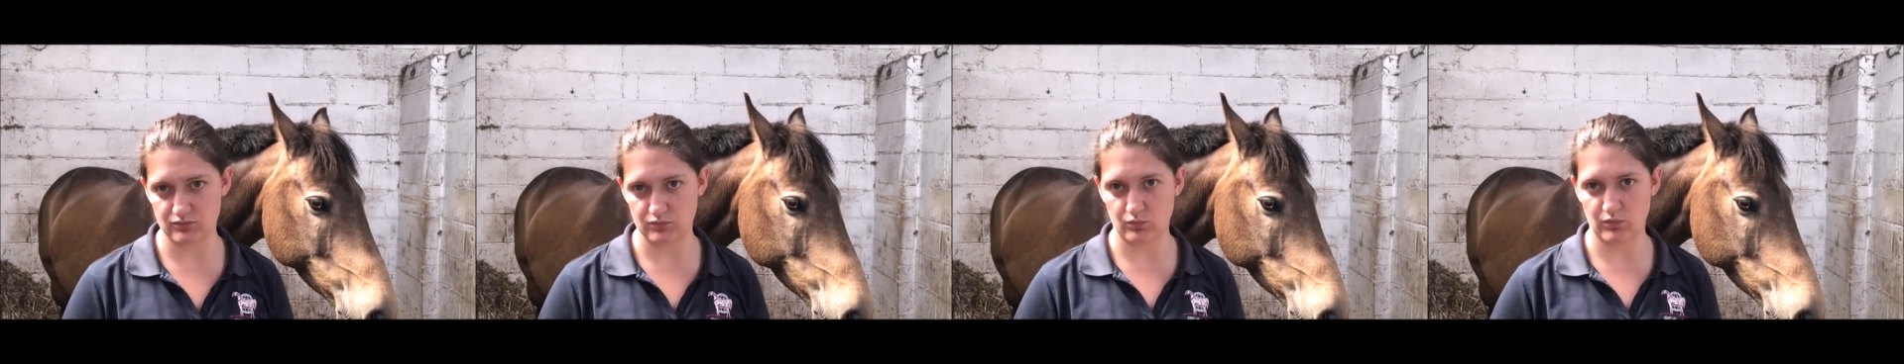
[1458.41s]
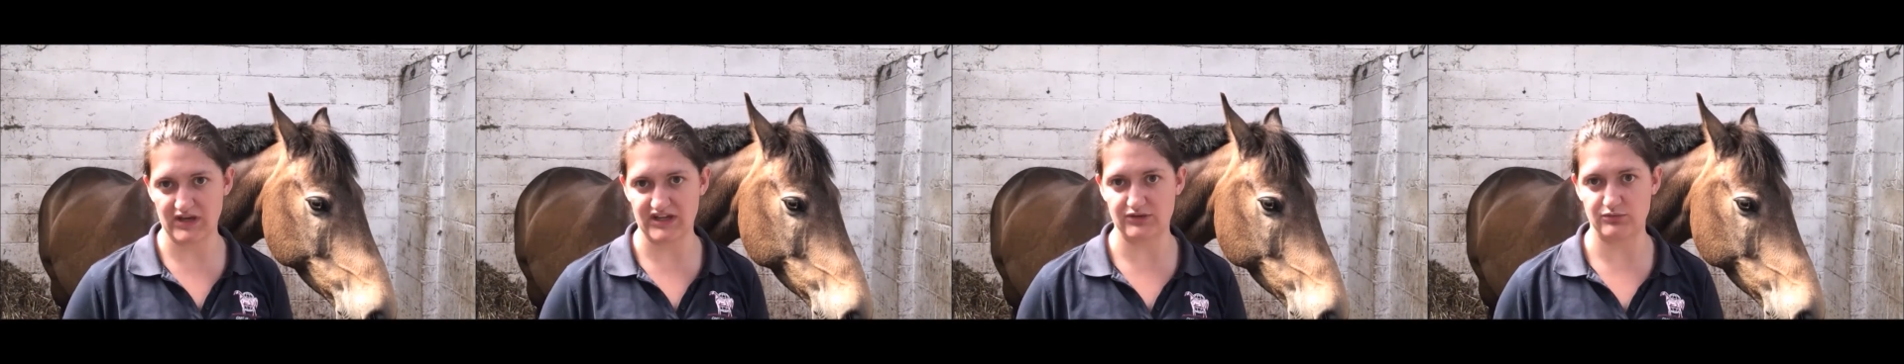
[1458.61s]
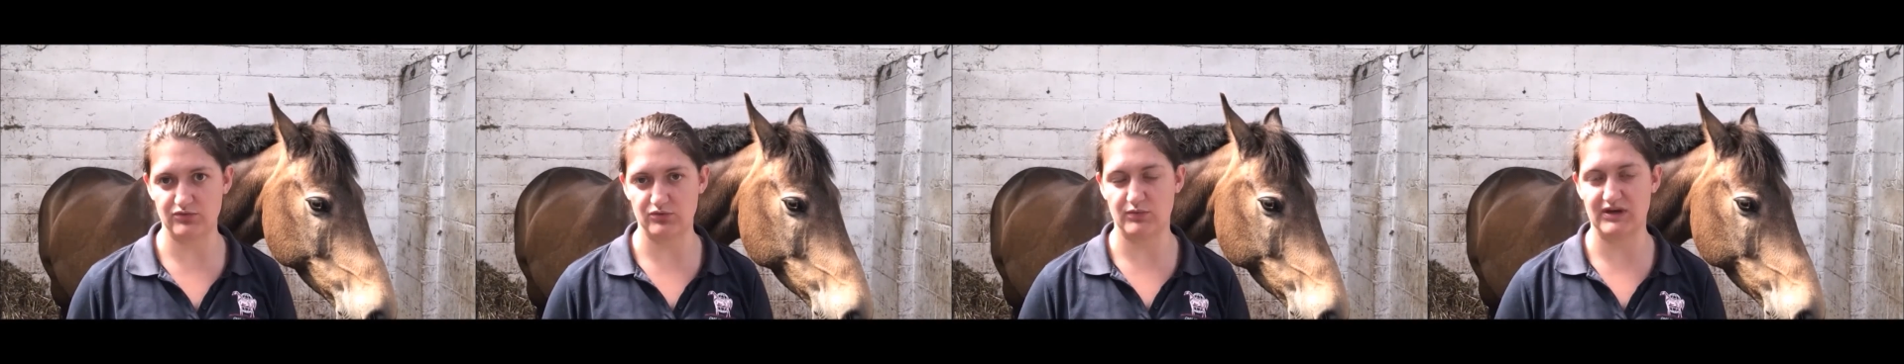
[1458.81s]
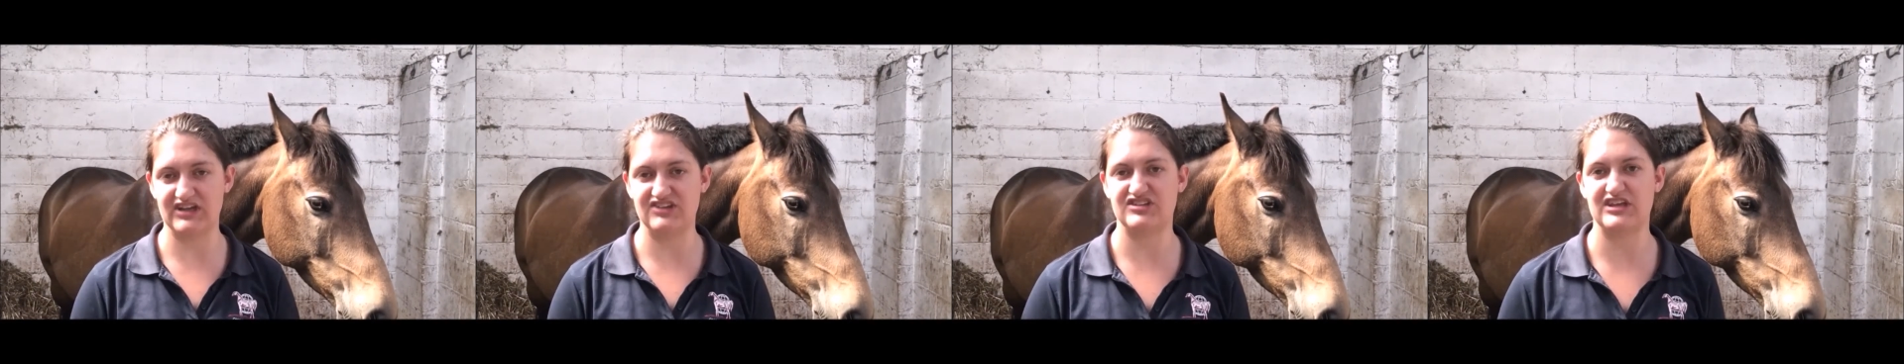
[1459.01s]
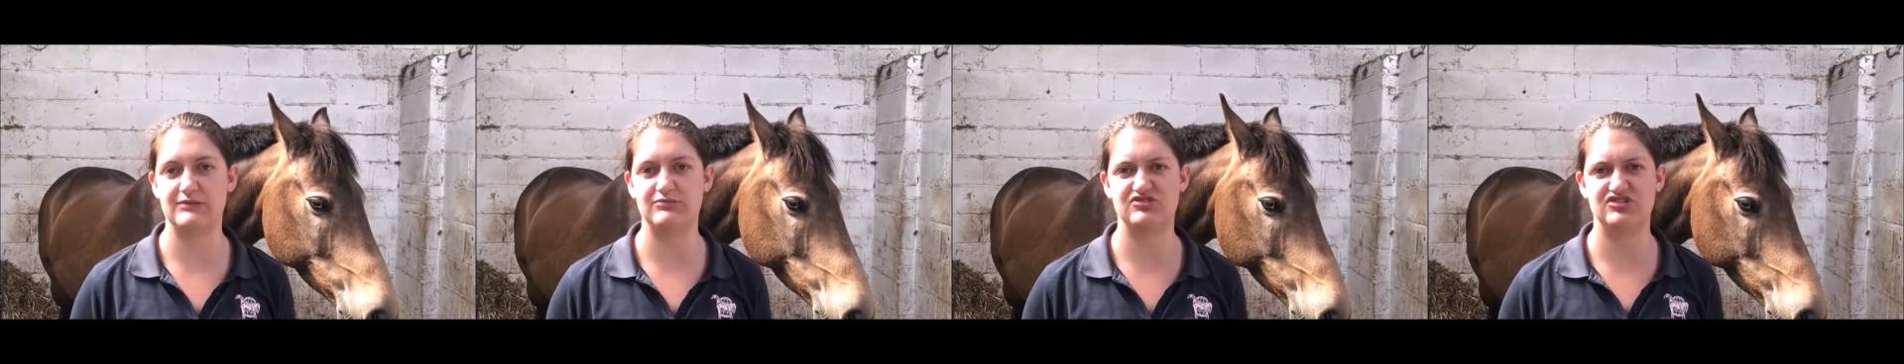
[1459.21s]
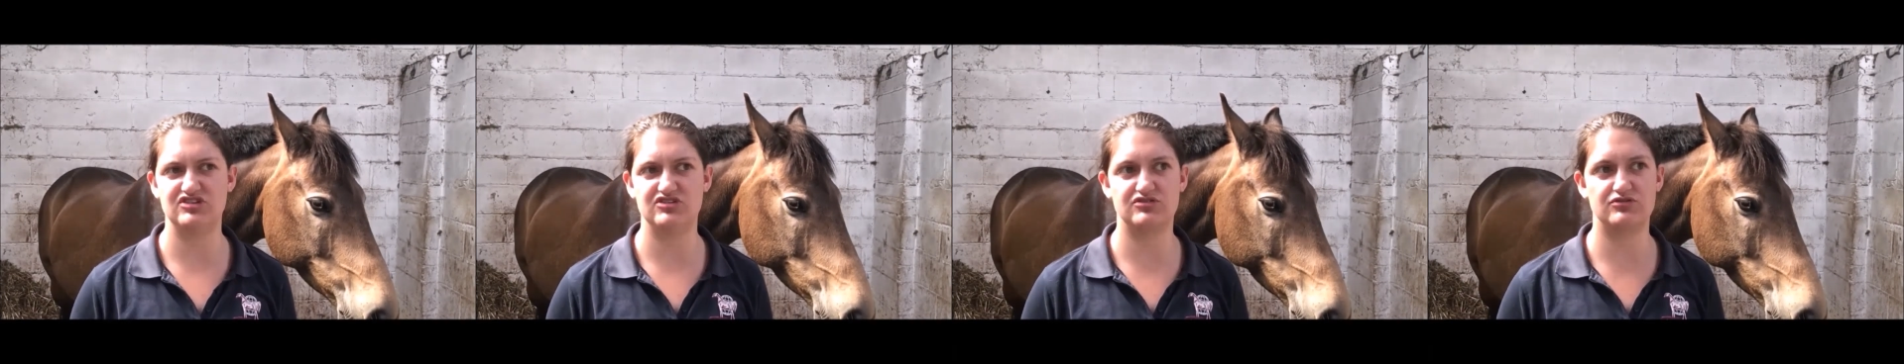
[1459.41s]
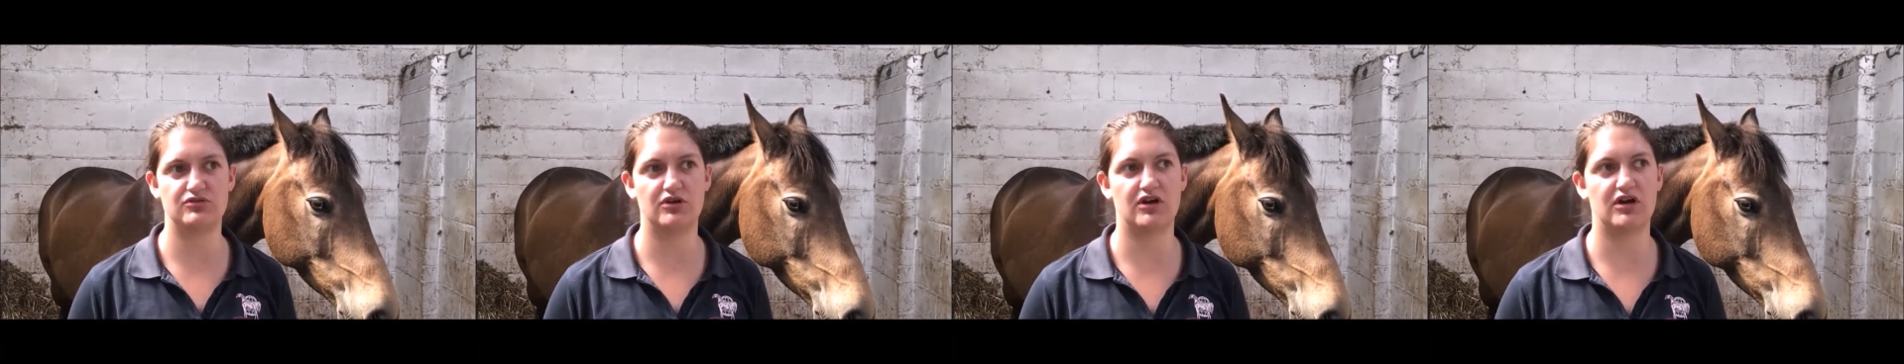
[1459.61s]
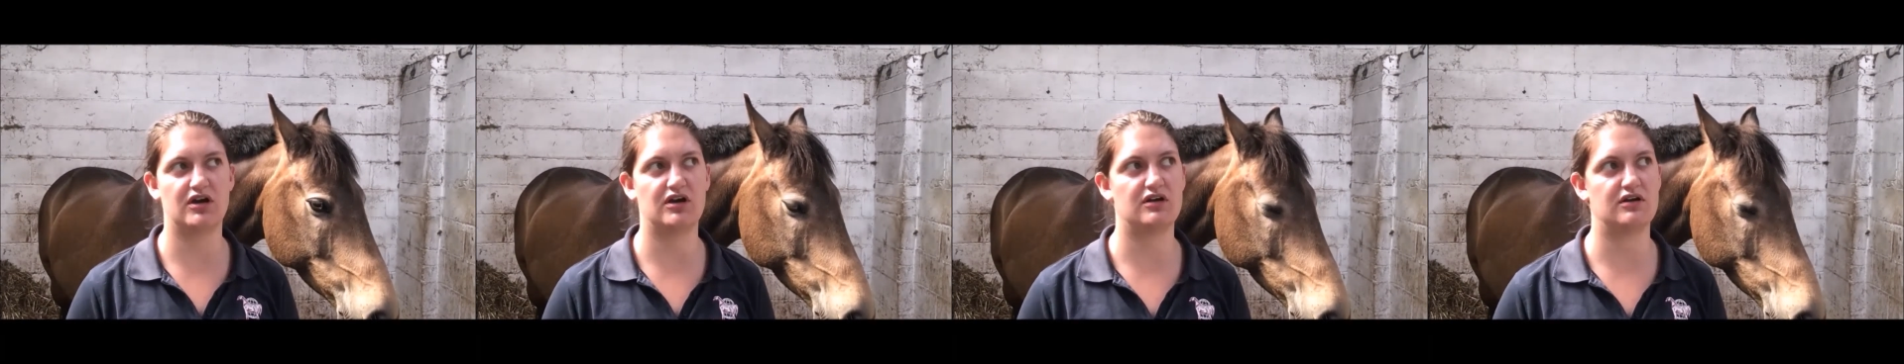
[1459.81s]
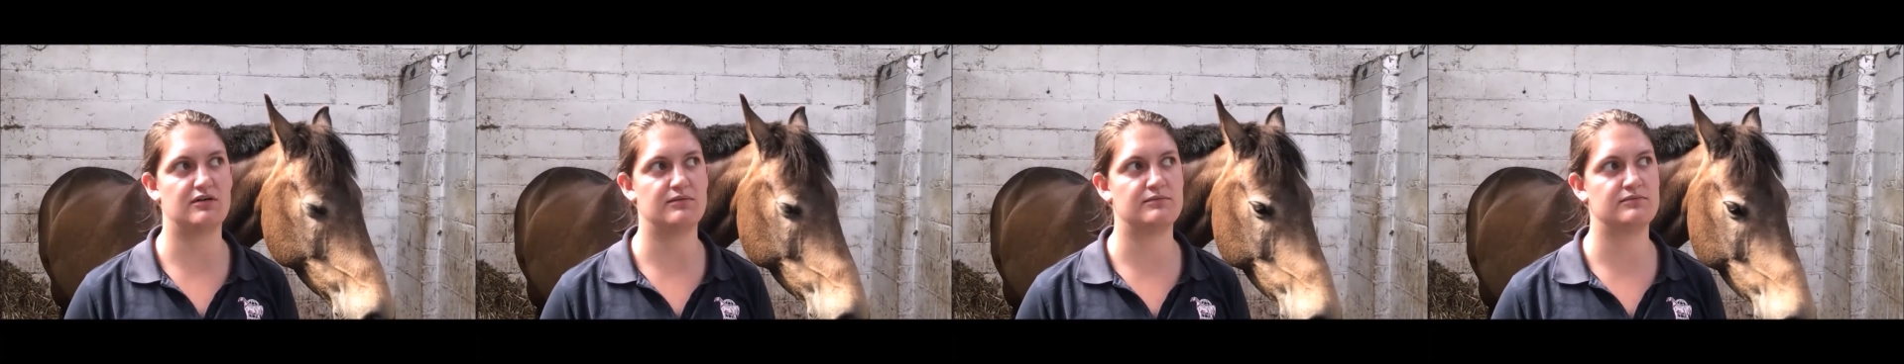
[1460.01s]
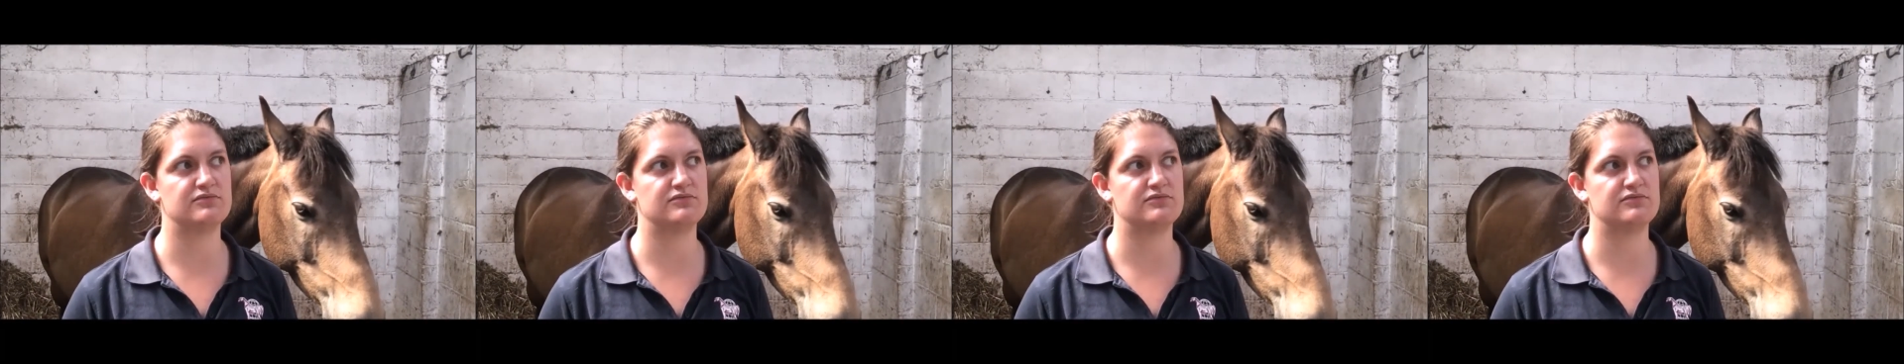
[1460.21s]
weighed with a weigh tape. She was I